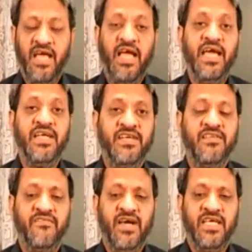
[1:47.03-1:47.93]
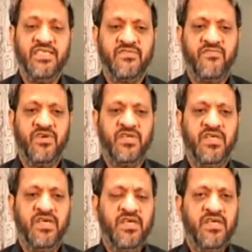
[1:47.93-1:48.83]
and a device for
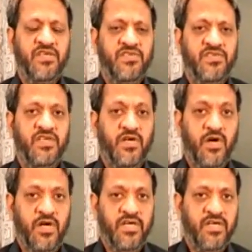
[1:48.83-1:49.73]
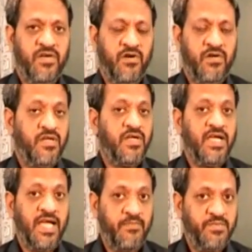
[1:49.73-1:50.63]
recording or
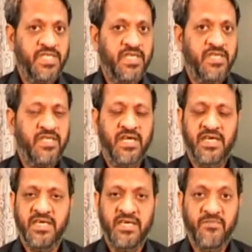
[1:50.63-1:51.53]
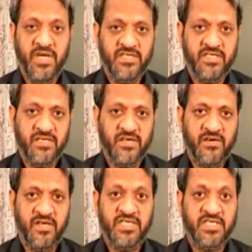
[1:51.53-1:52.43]
capturing the image
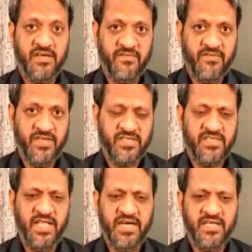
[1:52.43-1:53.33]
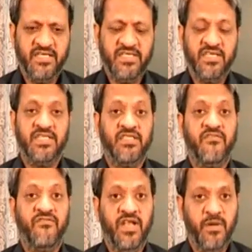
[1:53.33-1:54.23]
on a surface, that is
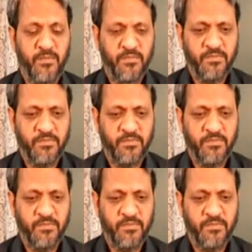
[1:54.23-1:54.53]
the film.